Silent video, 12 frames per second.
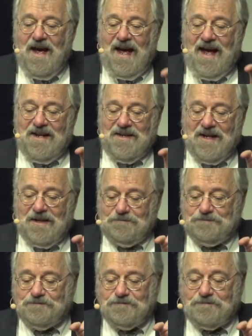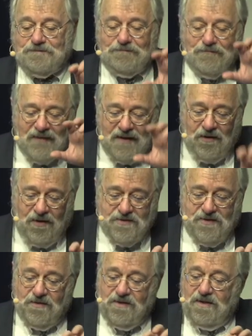And um, he
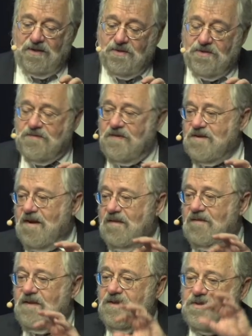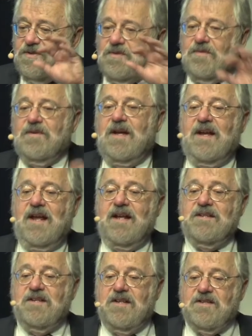also used photography to
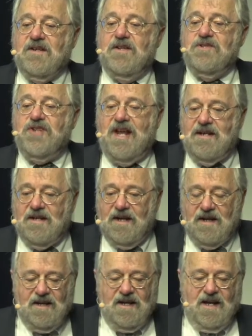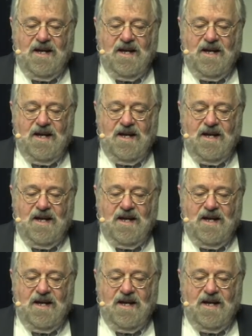enhance his agenda.